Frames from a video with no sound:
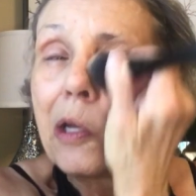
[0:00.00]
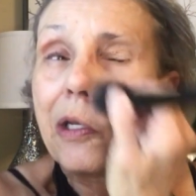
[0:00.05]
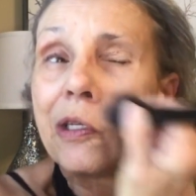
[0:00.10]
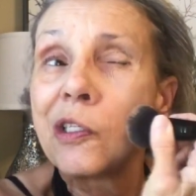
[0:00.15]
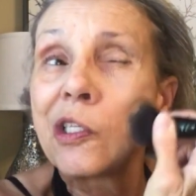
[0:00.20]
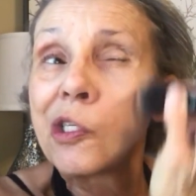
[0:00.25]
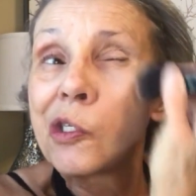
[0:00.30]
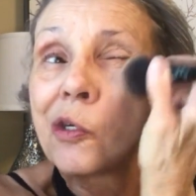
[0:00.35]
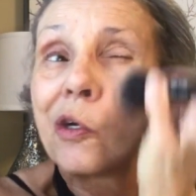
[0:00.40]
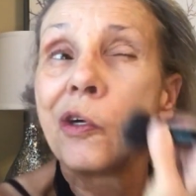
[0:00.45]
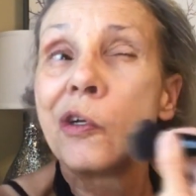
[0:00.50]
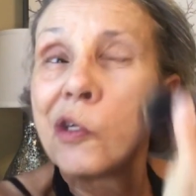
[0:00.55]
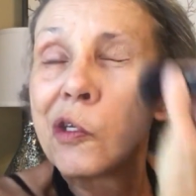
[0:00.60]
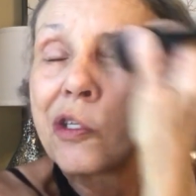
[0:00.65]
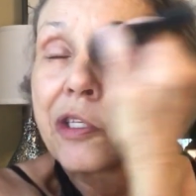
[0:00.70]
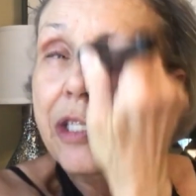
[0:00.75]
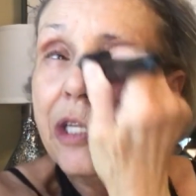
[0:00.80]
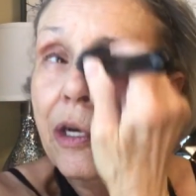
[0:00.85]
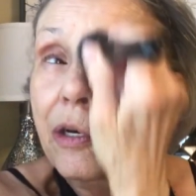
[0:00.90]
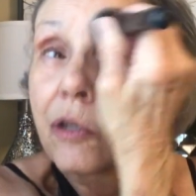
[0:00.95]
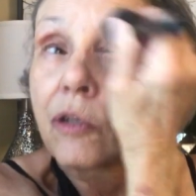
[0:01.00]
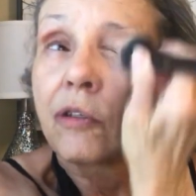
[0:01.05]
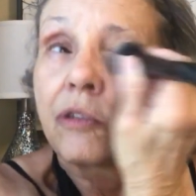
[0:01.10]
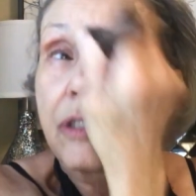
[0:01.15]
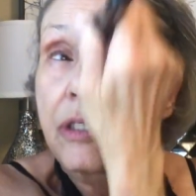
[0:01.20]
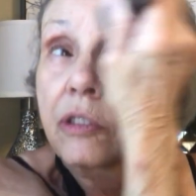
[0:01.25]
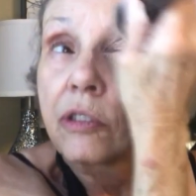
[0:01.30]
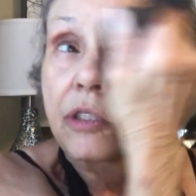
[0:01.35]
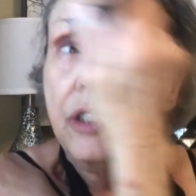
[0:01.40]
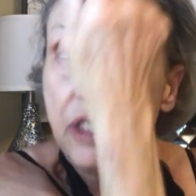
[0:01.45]
starting a
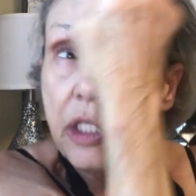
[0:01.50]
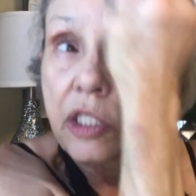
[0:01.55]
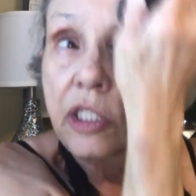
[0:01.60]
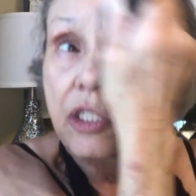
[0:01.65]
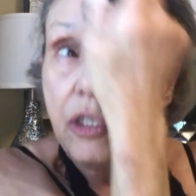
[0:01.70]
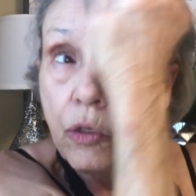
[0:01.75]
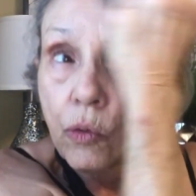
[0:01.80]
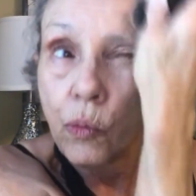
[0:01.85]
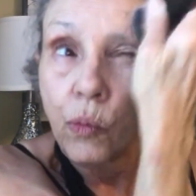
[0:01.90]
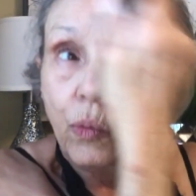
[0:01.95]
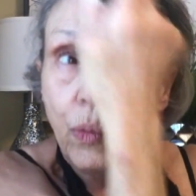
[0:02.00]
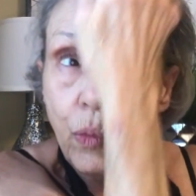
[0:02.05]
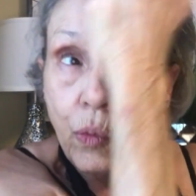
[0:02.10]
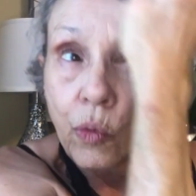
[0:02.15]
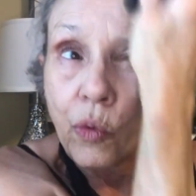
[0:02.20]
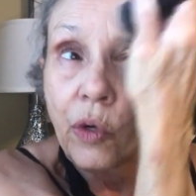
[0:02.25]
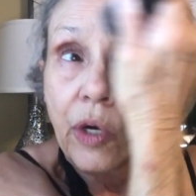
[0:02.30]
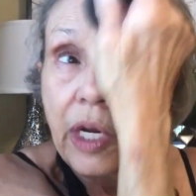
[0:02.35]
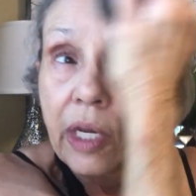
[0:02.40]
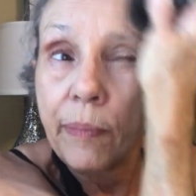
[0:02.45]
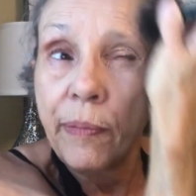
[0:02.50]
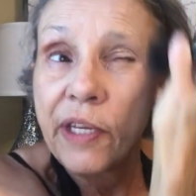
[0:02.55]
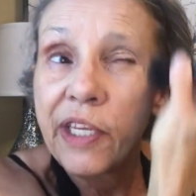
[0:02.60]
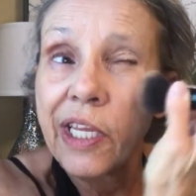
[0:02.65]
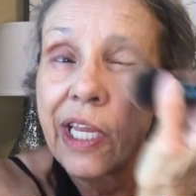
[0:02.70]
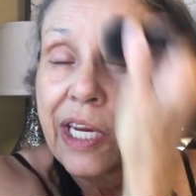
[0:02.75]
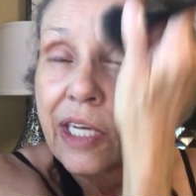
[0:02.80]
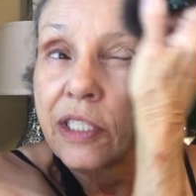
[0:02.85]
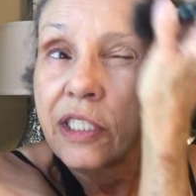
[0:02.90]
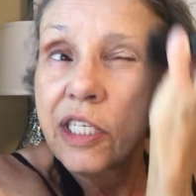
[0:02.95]
circle. Just start rubbing
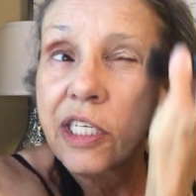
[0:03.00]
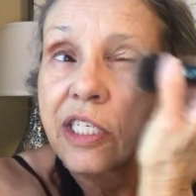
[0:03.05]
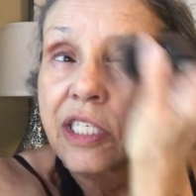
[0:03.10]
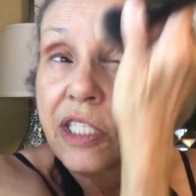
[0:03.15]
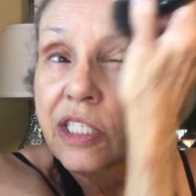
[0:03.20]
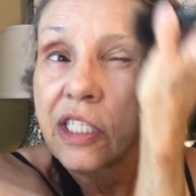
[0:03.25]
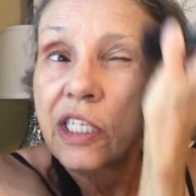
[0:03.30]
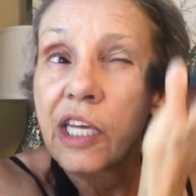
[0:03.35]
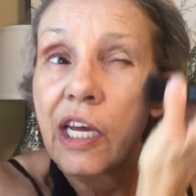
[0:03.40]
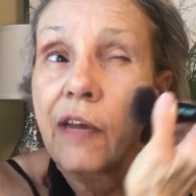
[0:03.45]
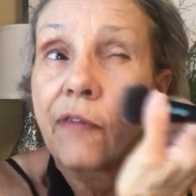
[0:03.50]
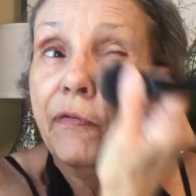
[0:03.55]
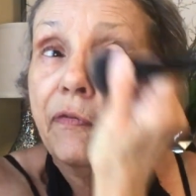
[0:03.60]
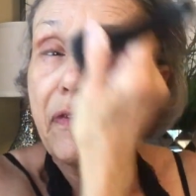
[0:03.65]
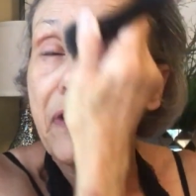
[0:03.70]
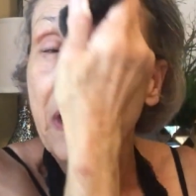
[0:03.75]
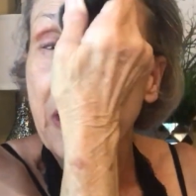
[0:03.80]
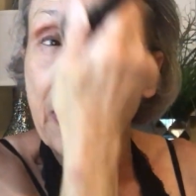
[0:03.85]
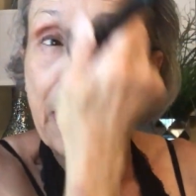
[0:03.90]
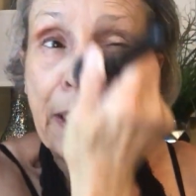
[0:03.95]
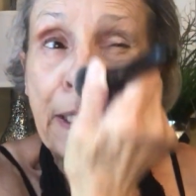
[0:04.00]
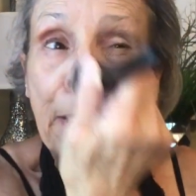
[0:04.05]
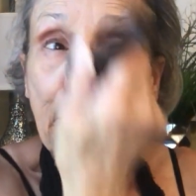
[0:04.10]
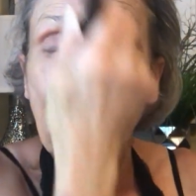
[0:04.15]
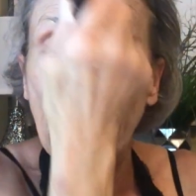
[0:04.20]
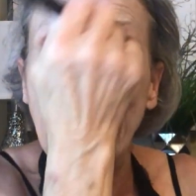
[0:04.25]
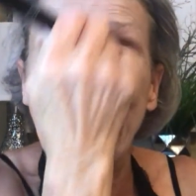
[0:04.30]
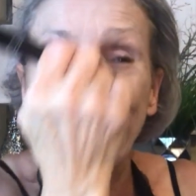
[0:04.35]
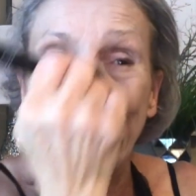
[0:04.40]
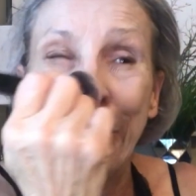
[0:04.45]
that stuff
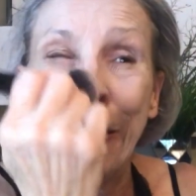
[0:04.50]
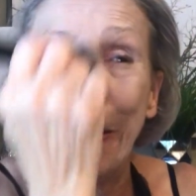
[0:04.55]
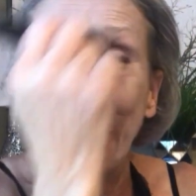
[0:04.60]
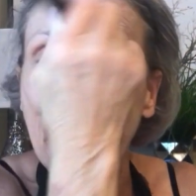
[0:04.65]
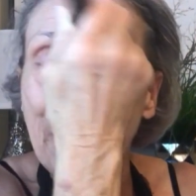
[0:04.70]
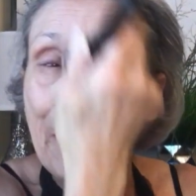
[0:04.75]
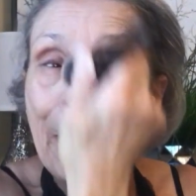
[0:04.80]
in